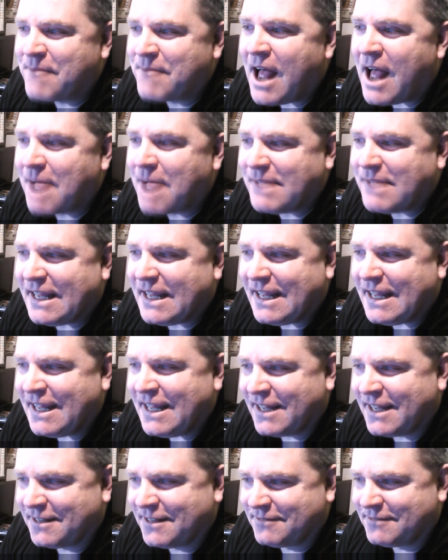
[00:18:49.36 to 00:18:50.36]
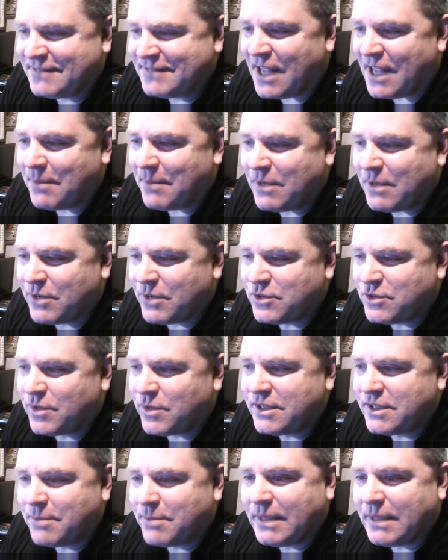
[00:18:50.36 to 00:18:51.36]
Mommy, tell me which
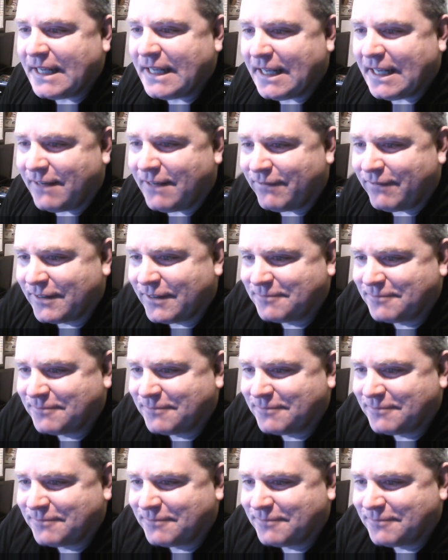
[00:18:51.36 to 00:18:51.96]
one to believe.